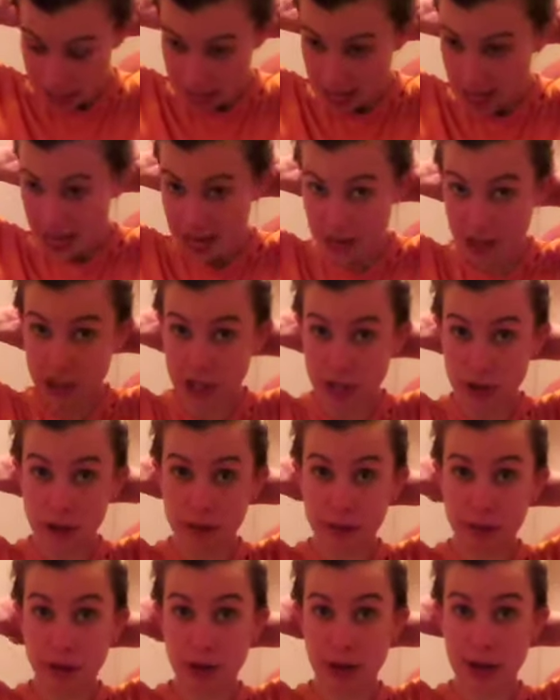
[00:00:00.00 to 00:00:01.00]
it actually
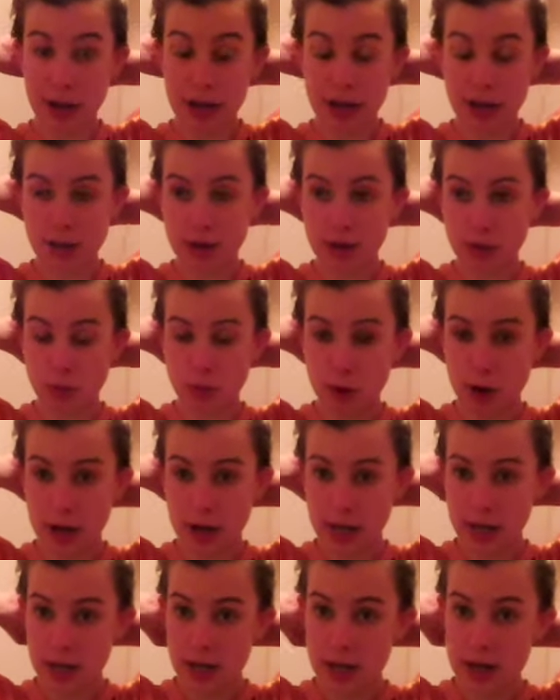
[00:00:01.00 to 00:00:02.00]
got through it
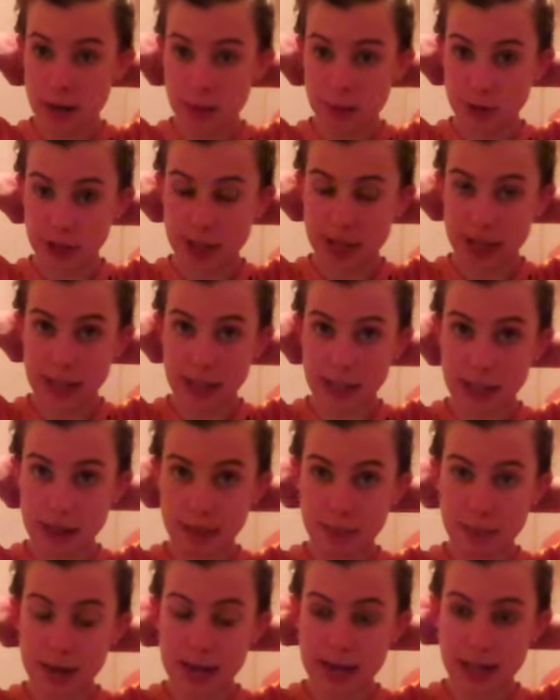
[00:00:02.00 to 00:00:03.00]
alright I'm just taking the
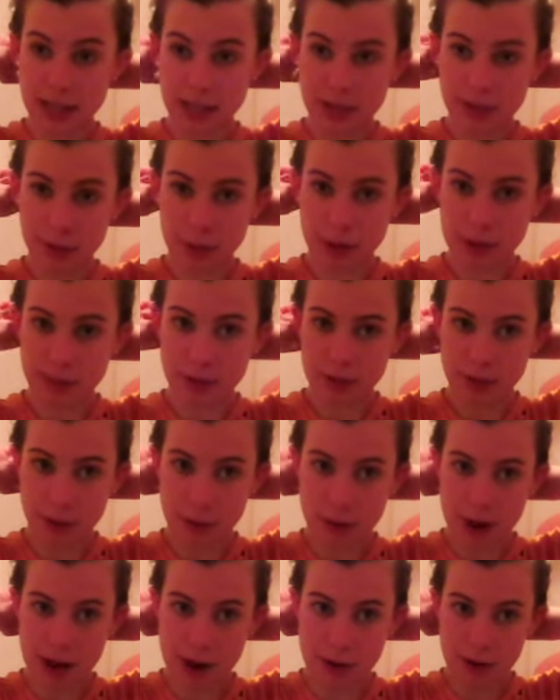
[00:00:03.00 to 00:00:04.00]
millions of grips I've
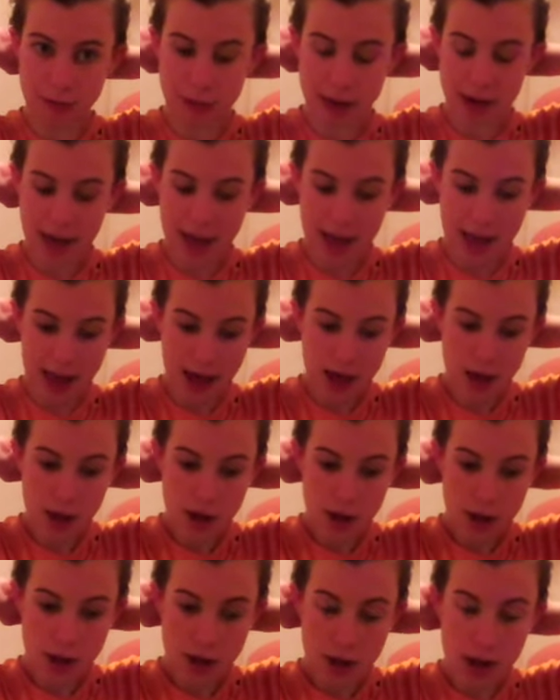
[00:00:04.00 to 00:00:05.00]
got out of my hair
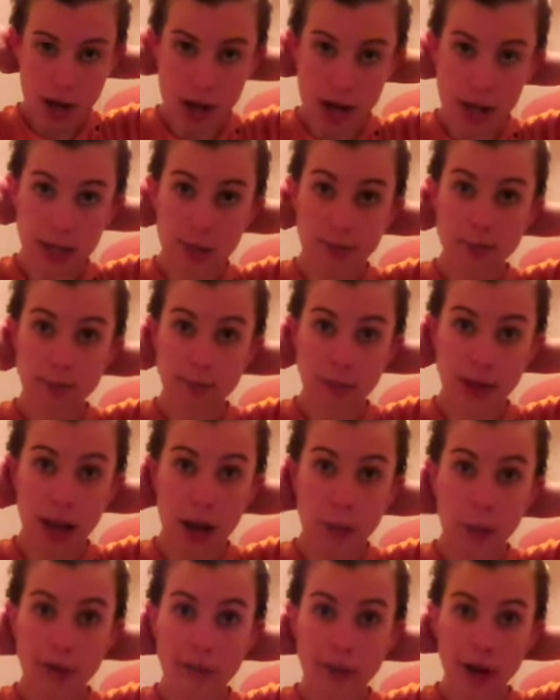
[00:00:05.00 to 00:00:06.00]
um,
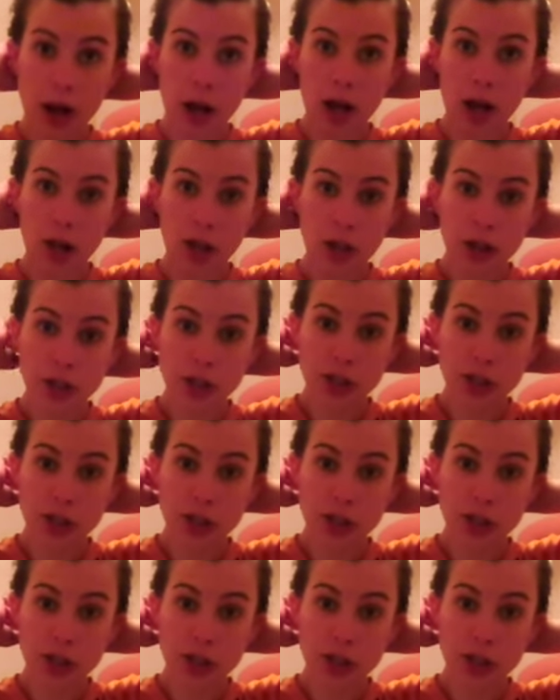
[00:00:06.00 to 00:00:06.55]
however